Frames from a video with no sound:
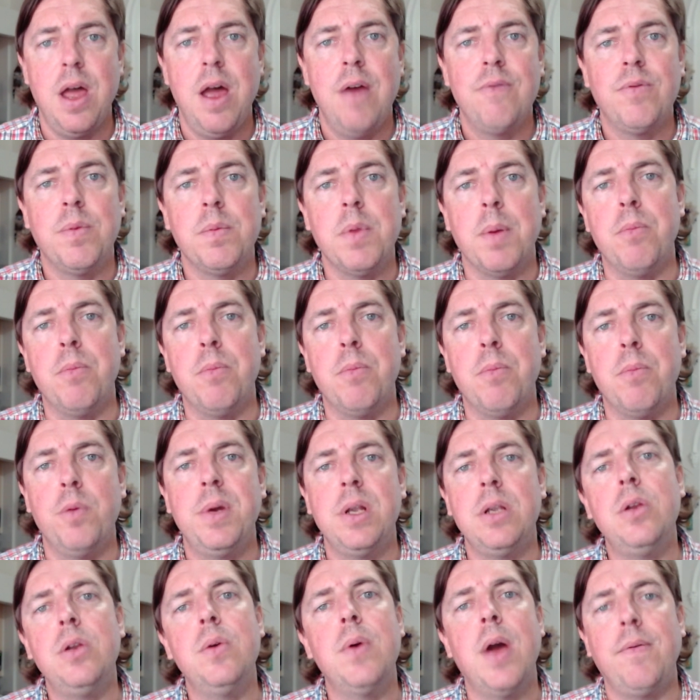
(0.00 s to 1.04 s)
from the
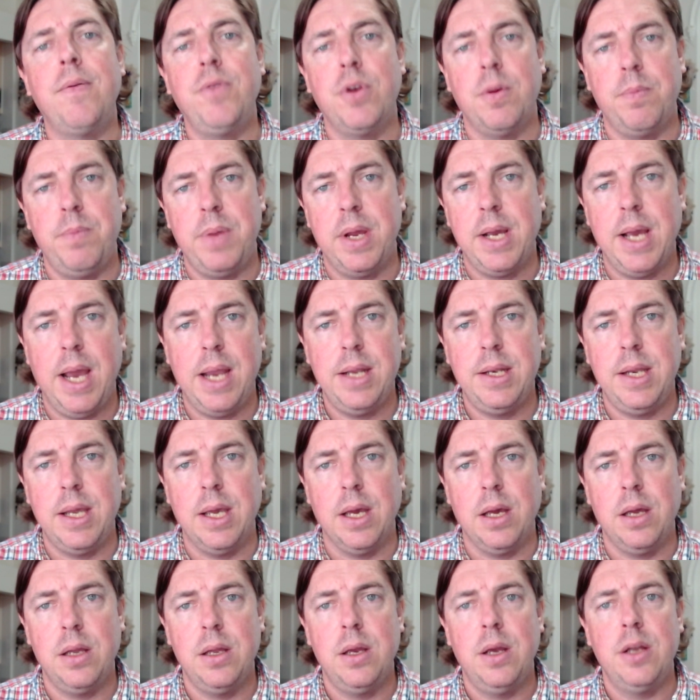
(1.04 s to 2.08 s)
moment you have your big
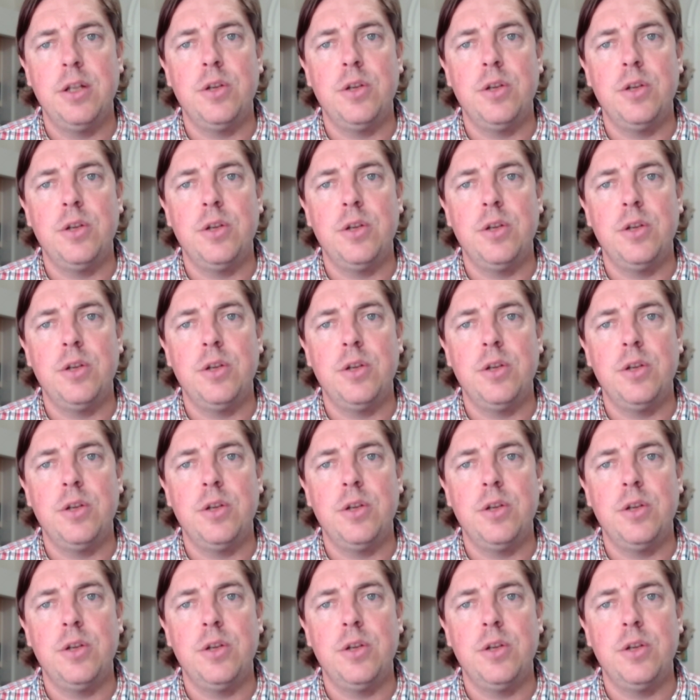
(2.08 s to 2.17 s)
idea